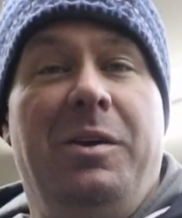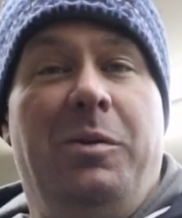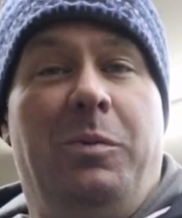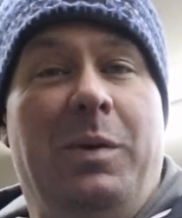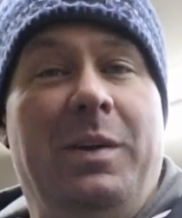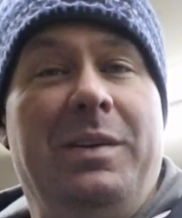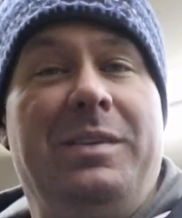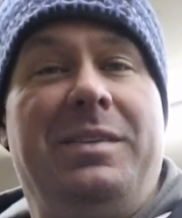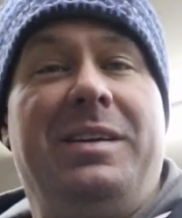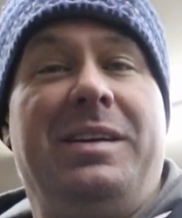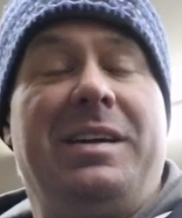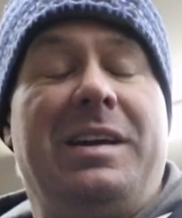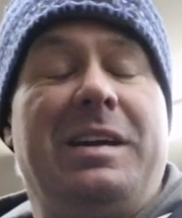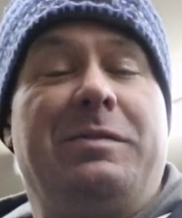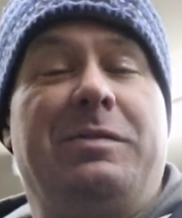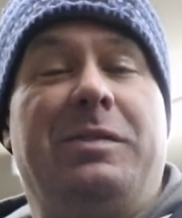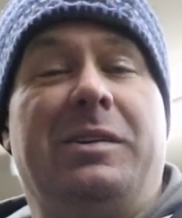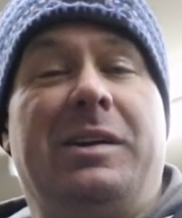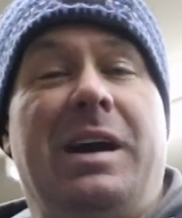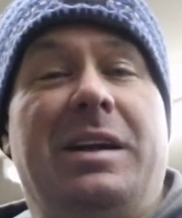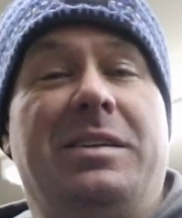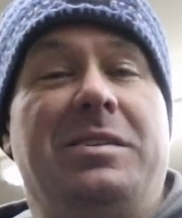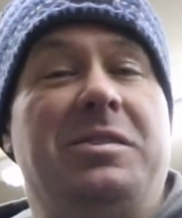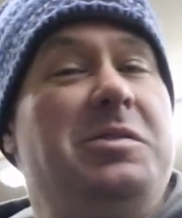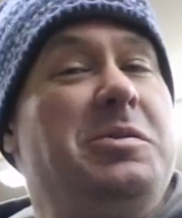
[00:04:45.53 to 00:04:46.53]
one thing I
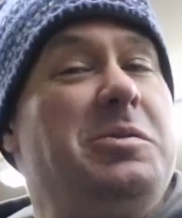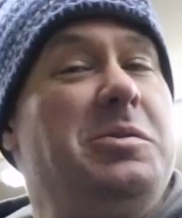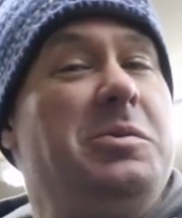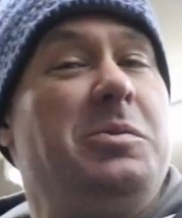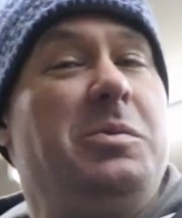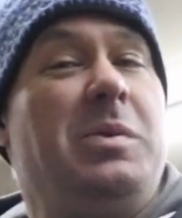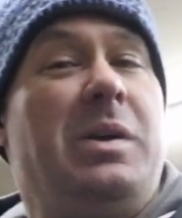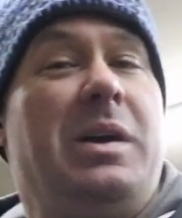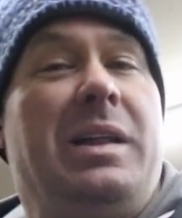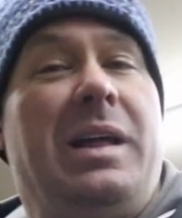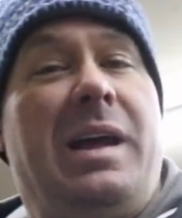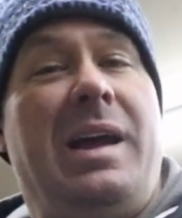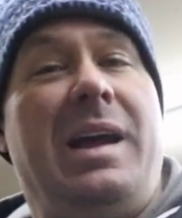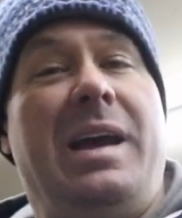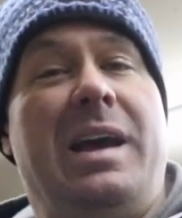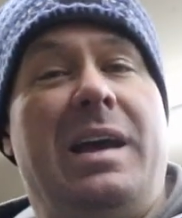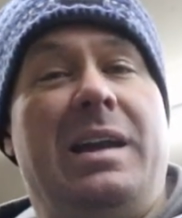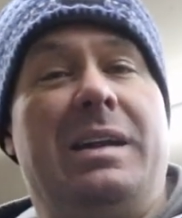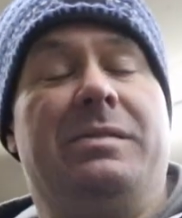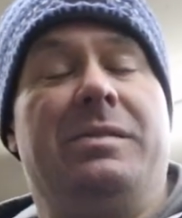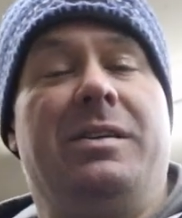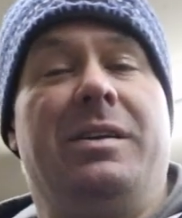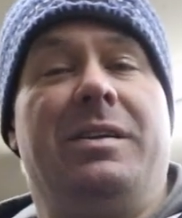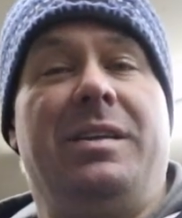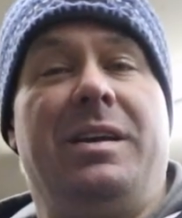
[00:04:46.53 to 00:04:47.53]
forgot to do while I
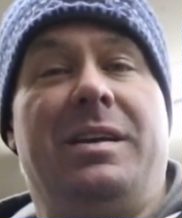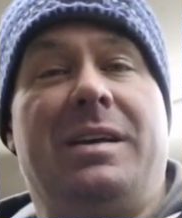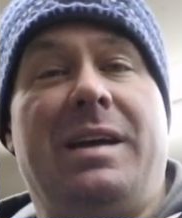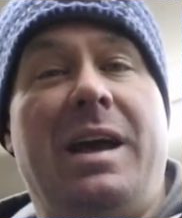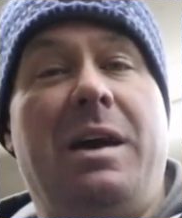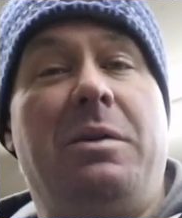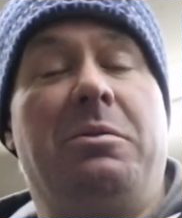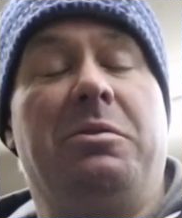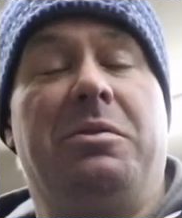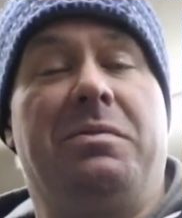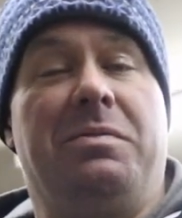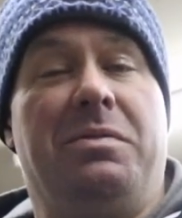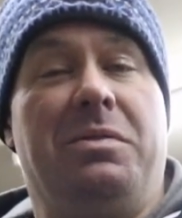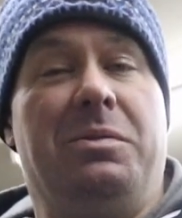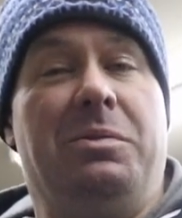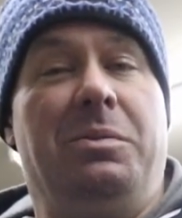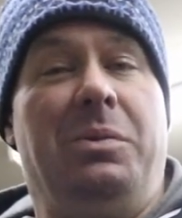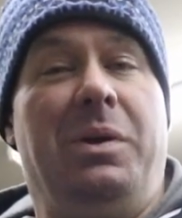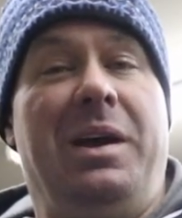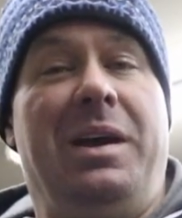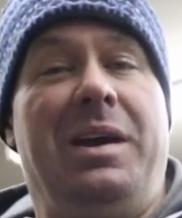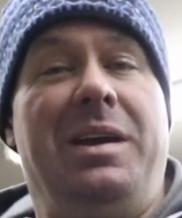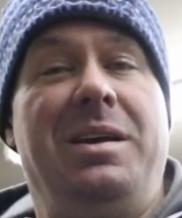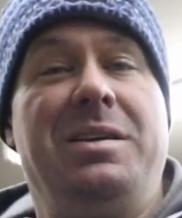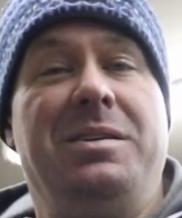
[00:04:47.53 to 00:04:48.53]
had everything out of the
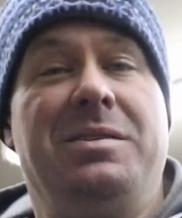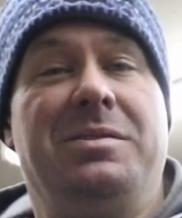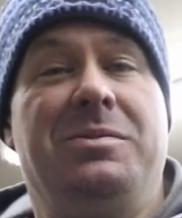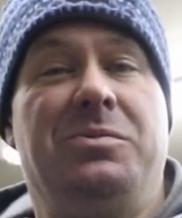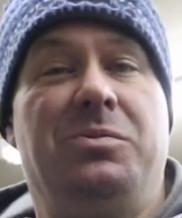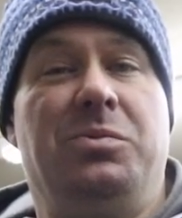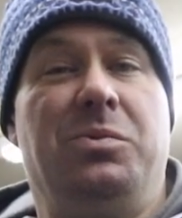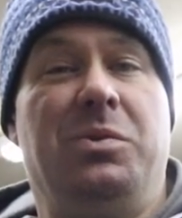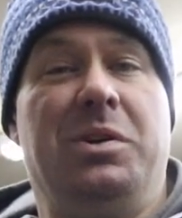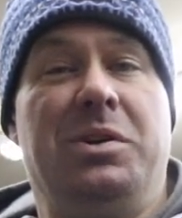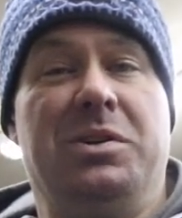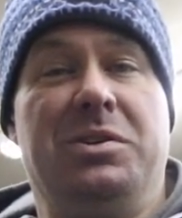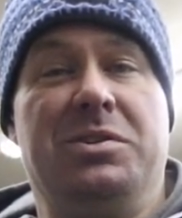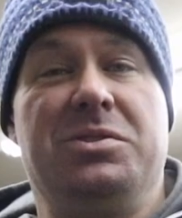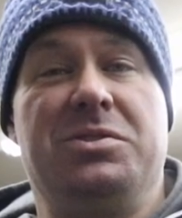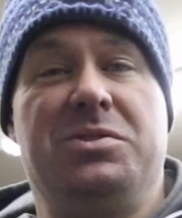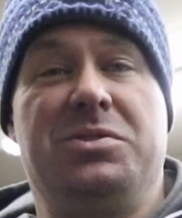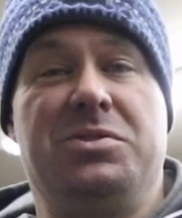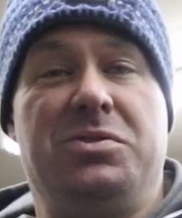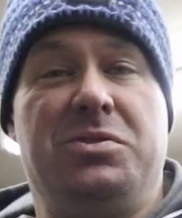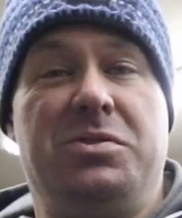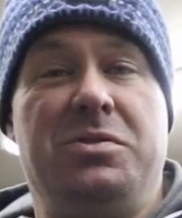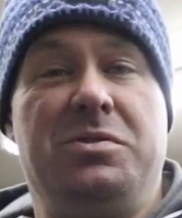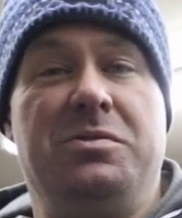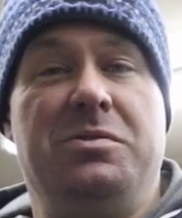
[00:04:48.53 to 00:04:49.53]
way
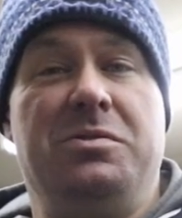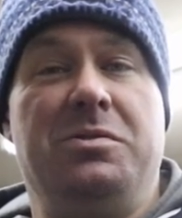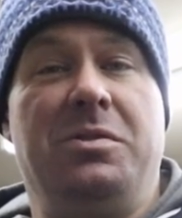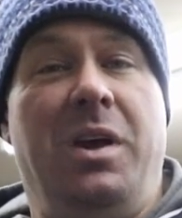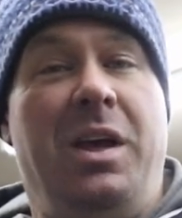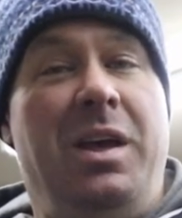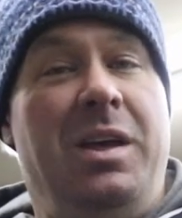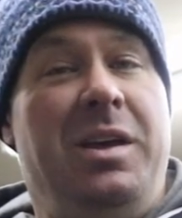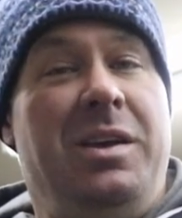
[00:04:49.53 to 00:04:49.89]
was to